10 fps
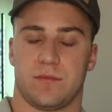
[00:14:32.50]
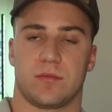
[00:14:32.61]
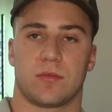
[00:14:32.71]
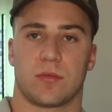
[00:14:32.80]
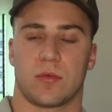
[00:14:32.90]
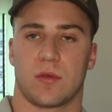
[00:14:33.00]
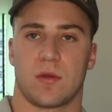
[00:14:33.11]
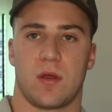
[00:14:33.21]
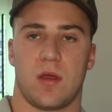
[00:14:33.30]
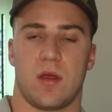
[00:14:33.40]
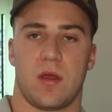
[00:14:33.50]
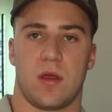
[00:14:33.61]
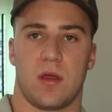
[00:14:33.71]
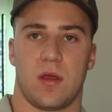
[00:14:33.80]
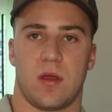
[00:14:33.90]

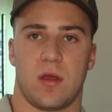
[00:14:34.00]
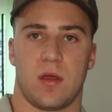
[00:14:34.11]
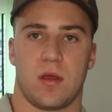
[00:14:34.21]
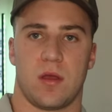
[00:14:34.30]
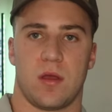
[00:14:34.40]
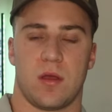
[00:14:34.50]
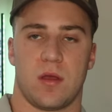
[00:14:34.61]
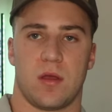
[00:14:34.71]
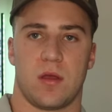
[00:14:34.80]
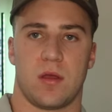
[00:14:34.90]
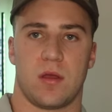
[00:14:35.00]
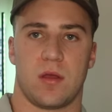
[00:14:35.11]
(no one is talking)